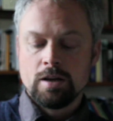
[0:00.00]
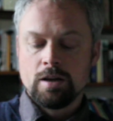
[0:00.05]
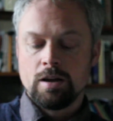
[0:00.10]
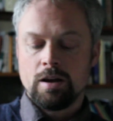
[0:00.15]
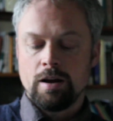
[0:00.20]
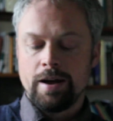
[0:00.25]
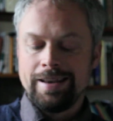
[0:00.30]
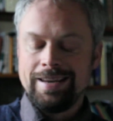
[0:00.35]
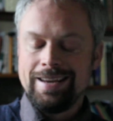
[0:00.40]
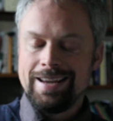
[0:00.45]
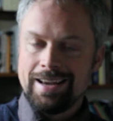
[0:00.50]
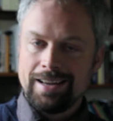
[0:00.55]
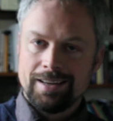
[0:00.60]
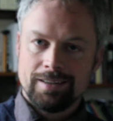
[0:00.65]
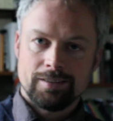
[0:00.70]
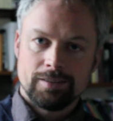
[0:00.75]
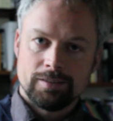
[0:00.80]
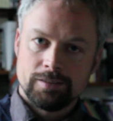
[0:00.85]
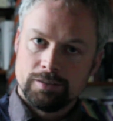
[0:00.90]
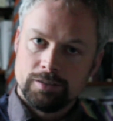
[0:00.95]
And yet,
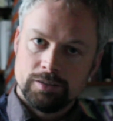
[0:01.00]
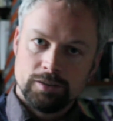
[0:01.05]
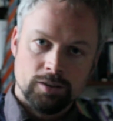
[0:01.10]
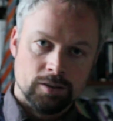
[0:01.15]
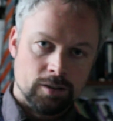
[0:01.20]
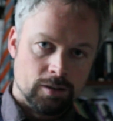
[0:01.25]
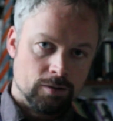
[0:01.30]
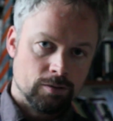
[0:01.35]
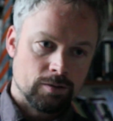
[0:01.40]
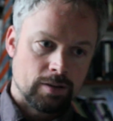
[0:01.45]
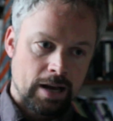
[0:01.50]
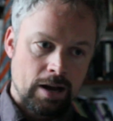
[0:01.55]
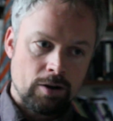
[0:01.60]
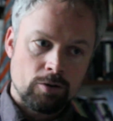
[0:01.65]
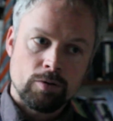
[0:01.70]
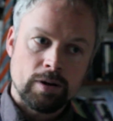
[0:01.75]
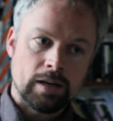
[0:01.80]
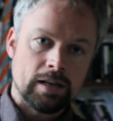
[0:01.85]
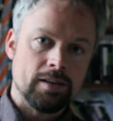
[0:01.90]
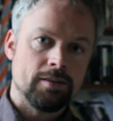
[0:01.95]
you know, how
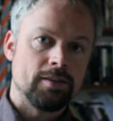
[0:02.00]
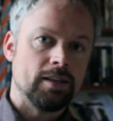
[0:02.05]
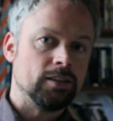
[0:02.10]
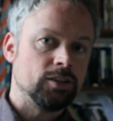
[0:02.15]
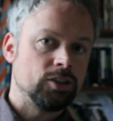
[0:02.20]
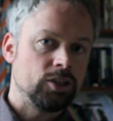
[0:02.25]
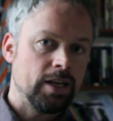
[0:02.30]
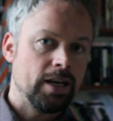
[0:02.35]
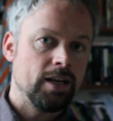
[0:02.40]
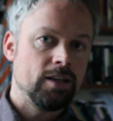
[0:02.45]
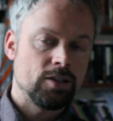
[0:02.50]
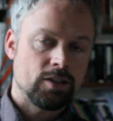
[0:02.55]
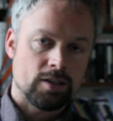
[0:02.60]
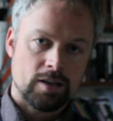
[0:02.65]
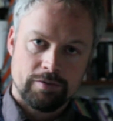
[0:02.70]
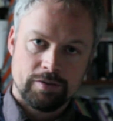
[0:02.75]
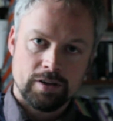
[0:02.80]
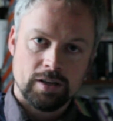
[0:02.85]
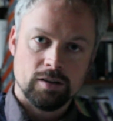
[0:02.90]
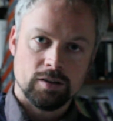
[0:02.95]
quickly things changed
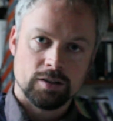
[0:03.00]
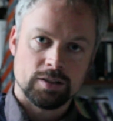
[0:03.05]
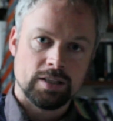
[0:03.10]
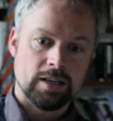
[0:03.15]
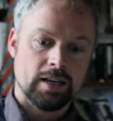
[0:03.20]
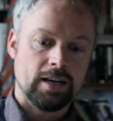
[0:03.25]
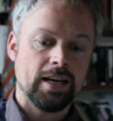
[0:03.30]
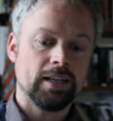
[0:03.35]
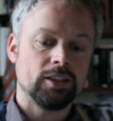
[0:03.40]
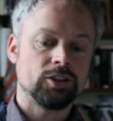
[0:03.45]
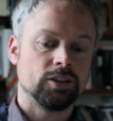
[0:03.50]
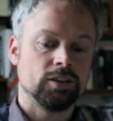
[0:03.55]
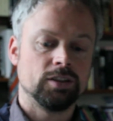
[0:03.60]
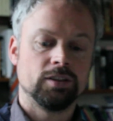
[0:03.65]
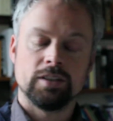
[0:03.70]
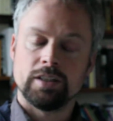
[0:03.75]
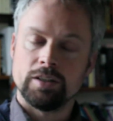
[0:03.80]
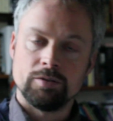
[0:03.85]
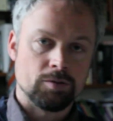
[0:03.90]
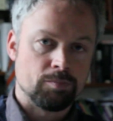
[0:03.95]
after he lost the
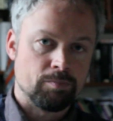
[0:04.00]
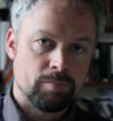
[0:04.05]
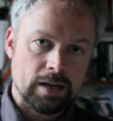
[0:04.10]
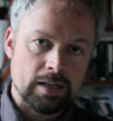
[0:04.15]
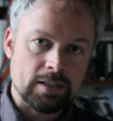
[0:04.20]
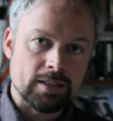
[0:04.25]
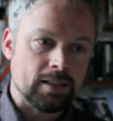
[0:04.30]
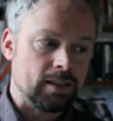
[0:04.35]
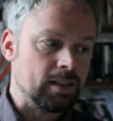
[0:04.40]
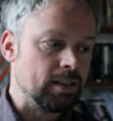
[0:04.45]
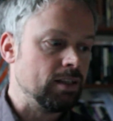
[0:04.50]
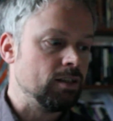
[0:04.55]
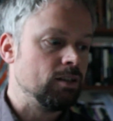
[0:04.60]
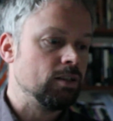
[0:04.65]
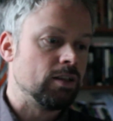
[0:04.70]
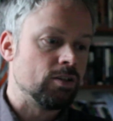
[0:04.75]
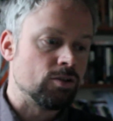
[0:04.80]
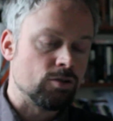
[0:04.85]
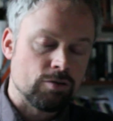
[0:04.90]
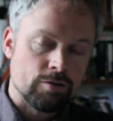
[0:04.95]
election. He was basically,
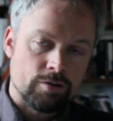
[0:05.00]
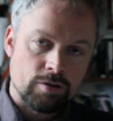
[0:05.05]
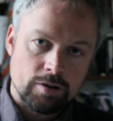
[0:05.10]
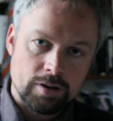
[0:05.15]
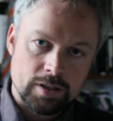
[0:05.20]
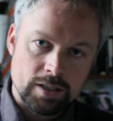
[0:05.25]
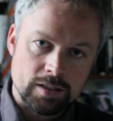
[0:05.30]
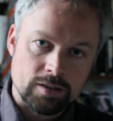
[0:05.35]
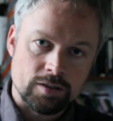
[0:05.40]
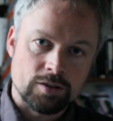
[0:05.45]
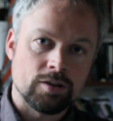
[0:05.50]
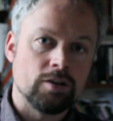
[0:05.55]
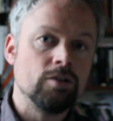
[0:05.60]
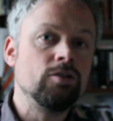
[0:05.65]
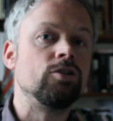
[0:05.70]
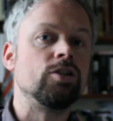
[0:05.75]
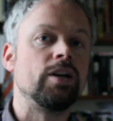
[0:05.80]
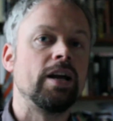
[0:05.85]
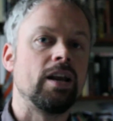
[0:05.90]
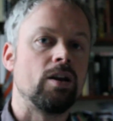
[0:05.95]
his authority had so
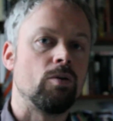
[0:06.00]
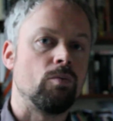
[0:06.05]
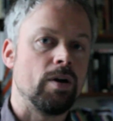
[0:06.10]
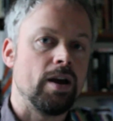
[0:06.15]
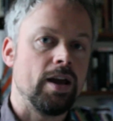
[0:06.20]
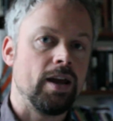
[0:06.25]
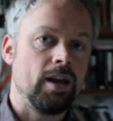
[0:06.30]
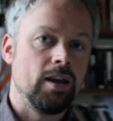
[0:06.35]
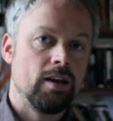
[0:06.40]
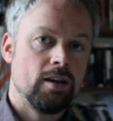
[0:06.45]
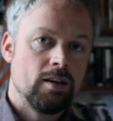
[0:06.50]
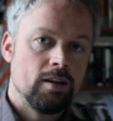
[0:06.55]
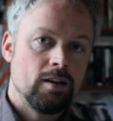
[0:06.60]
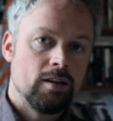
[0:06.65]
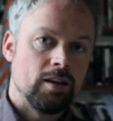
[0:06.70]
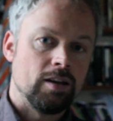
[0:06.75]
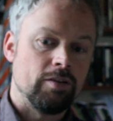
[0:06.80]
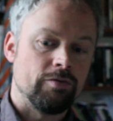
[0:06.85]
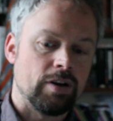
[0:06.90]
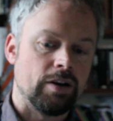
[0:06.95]
drained away,
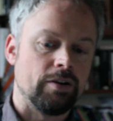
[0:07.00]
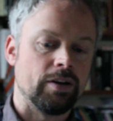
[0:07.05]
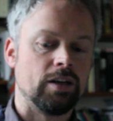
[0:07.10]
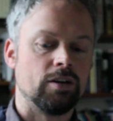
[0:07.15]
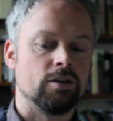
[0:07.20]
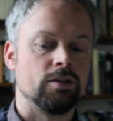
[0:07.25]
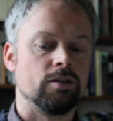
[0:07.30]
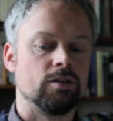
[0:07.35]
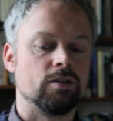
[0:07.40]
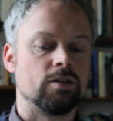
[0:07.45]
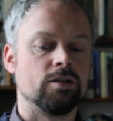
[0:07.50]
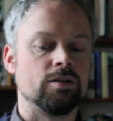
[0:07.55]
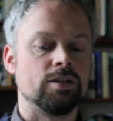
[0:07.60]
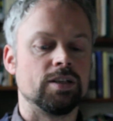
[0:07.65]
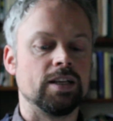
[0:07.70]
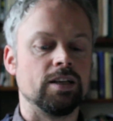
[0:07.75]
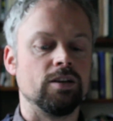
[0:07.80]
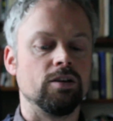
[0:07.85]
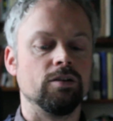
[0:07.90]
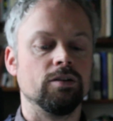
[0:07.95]
he felt he couldn't
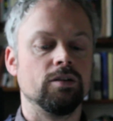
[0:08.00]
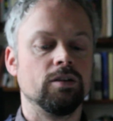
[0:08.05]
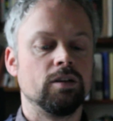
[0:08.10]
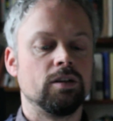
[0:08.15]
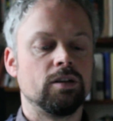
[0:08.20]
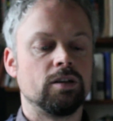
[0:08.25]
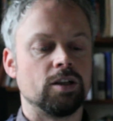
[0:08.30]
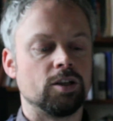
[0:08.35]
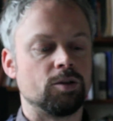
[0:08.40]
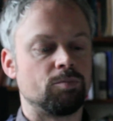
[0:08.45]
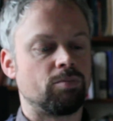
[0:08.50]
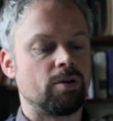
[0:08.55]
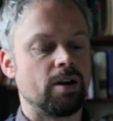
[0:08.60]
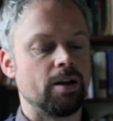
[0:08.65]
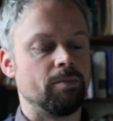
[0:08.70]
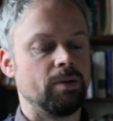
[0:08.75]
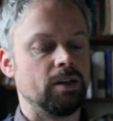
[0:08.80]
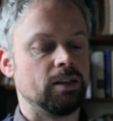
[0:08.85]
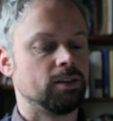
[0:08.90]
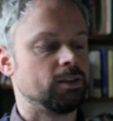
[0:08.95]
continue as Prime
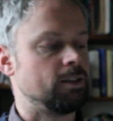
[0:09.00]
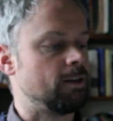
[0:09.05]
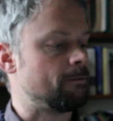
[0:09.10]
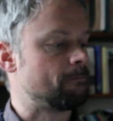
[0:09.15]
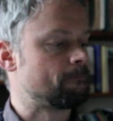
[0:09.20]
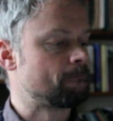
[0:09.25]
Minister.